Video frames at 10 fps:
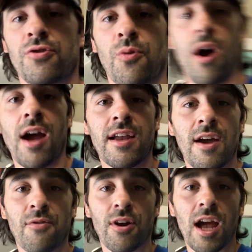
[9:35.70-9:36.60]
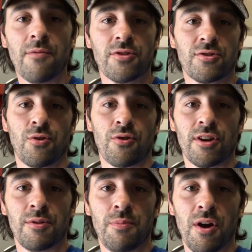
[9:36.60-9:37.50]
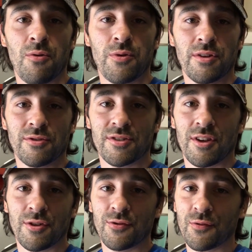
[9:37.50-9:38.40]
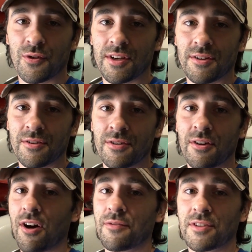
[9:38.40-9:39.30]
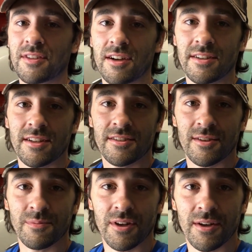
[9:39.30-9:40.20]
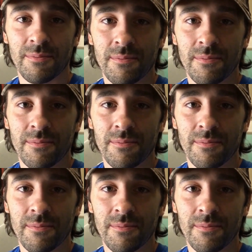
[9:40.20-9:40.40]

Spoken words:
do I ever have a story about wheel studs for you? I'll have to tell you it sometime.